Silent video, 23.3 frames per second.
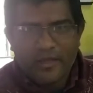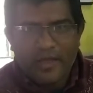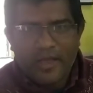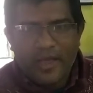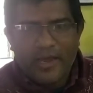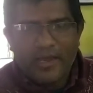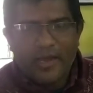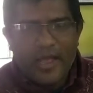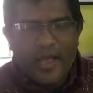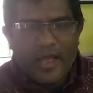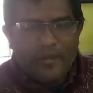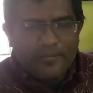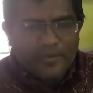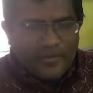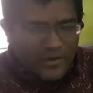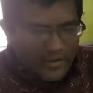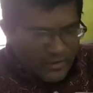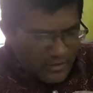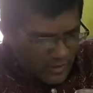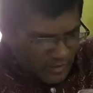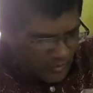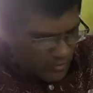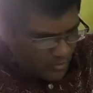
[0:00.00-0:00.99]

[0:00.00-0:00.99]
And after the